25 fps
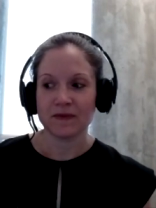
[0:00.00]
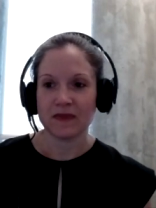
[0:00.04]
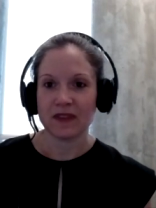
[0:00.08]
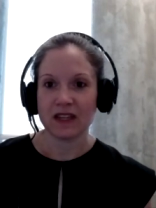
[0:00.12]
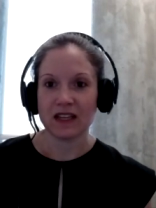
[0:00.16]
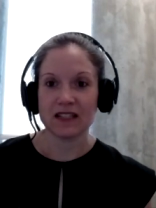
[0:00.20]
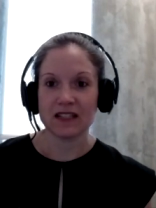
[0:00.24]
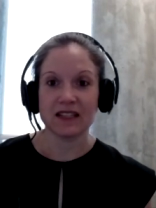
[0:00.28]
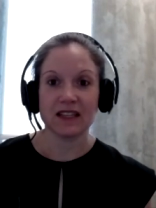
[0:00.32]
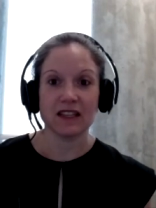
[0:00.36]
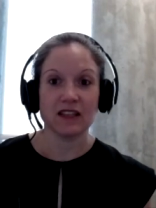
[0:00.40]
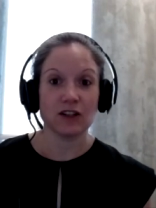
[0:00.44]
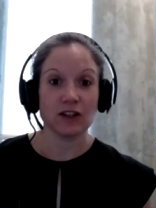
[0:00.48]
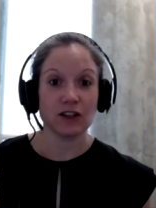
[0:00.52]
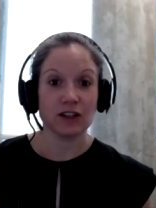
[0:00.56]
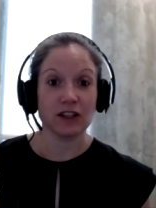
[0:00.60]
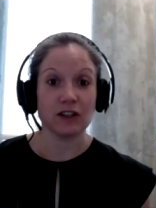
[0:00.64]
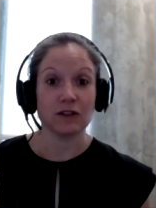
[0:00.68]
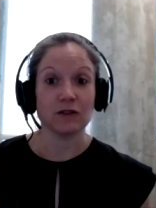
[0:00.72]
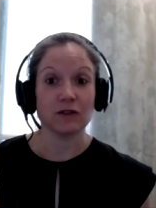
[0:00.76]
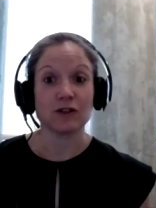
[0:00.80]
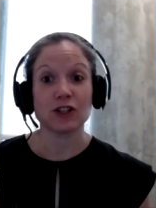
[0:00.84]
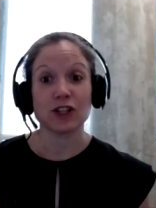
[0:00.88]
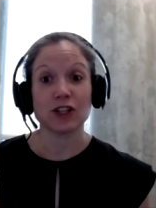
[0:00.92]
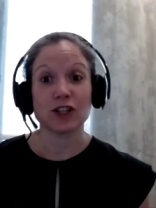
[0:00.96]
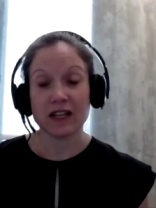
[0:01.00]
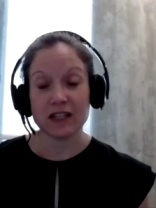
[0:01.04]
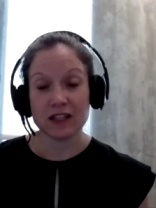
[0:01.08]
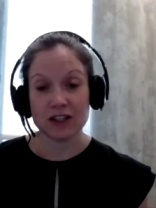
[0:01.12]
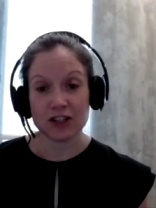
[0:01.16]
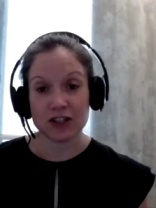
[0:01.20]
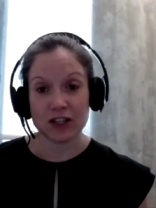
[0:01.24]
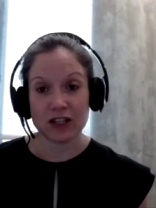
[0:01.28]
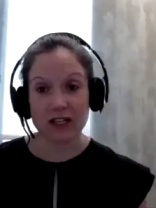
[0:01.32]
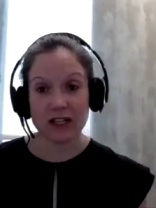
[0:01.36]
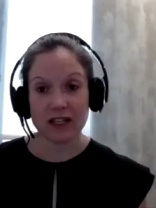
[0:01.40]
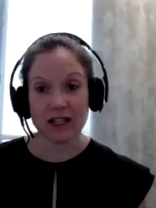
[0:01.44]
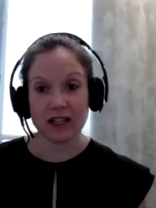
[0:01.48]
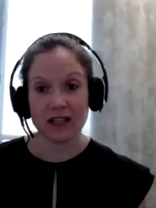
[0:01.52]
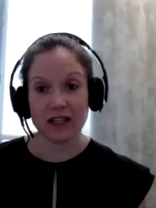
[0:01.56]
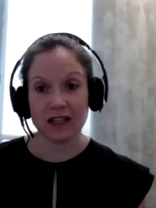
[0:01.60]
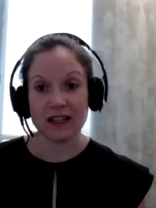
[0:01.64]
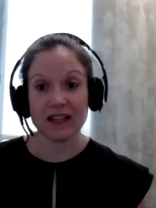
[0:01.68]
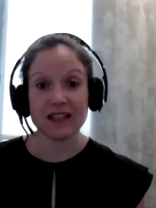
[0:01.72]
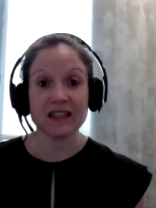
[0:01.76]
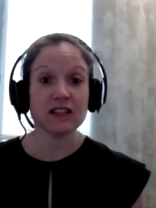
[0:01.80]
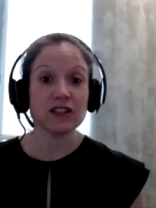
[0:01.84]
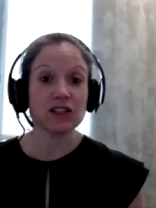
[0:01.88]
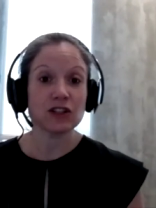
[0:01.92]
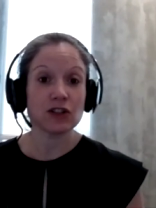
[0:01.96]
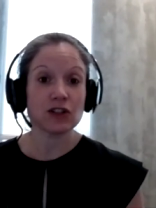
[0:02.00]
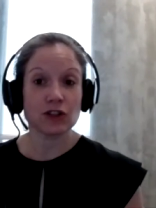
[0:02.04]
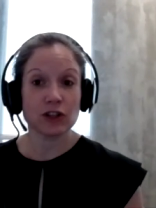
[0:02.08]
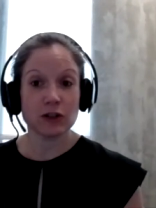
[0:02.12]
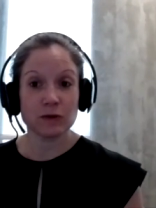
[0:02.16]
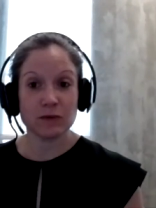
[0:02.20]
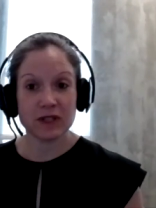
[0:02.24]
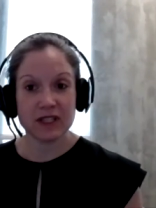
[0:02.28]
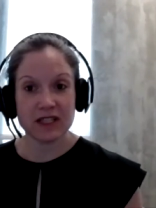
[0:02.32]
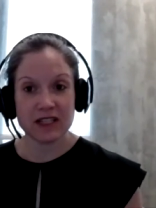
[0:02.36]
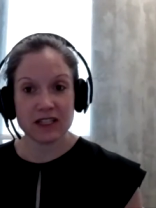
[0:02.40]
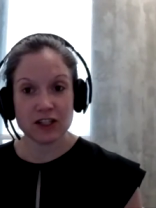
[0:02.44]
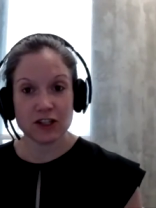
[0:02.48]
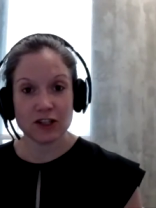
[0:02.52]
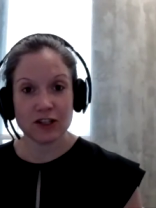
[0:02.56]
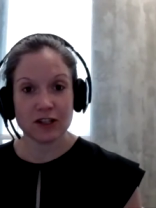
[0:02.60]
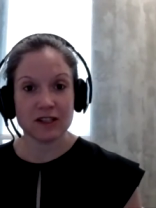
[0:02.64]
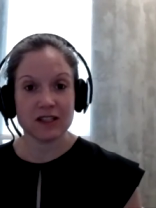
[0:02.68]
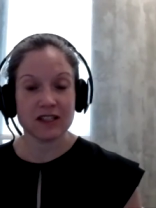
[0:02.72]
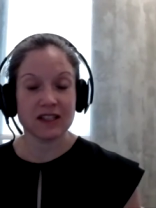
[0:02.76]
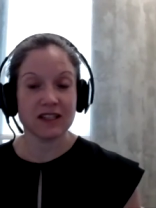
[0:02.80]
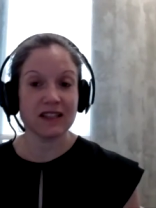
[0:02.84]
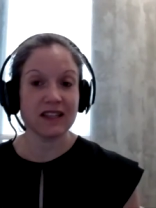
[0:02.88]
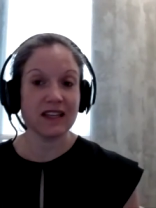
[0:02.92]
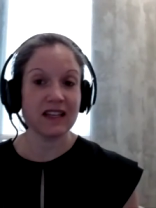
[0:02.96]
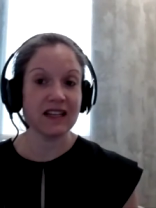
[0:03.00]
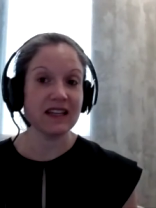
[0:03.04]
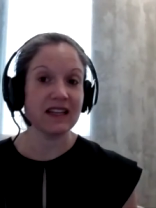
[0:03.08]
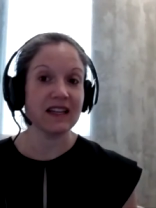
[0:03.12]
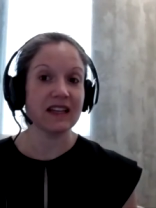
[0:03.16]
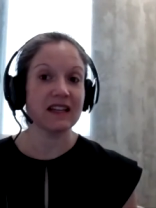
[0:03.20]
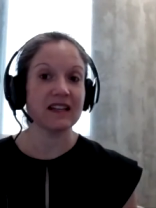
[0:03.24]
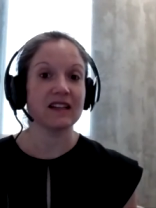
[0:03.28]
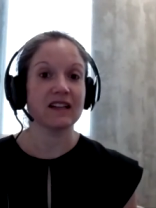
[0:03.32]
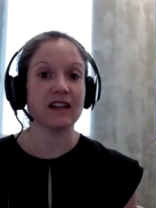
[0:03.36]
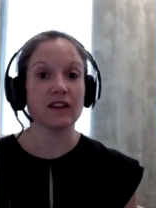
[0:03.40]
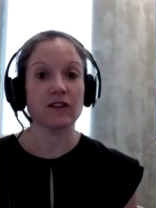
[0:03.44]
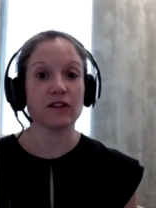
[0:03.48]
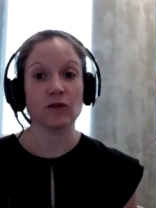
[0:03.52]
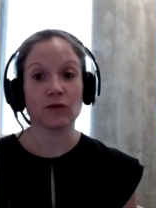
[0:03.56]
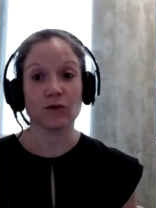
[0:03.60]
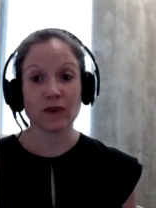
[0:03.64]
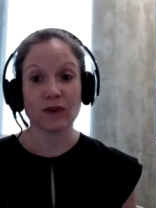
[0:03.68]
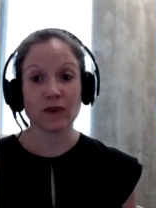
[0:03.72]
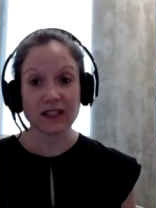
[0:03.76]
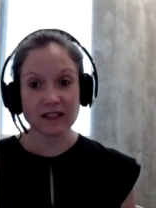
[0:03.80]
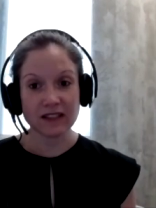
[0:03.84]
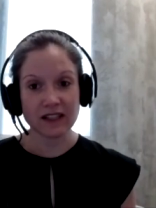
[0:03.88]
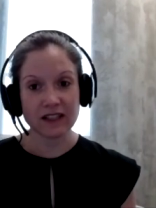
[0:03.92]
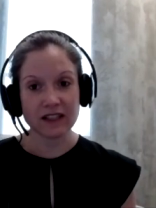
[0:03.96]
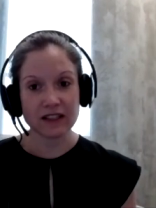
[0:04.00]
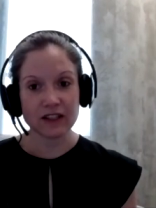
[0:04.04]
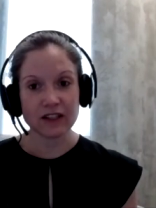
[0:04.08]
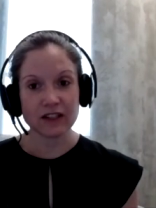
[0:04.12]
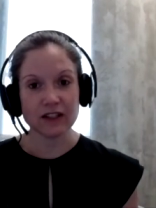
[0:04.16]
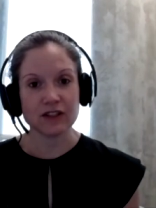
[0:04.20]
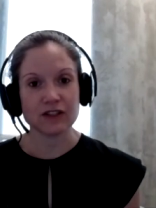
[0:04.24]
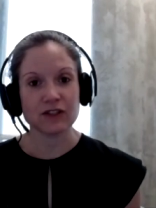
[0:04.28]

and say they're you know changing industry positions and they need another rec letter.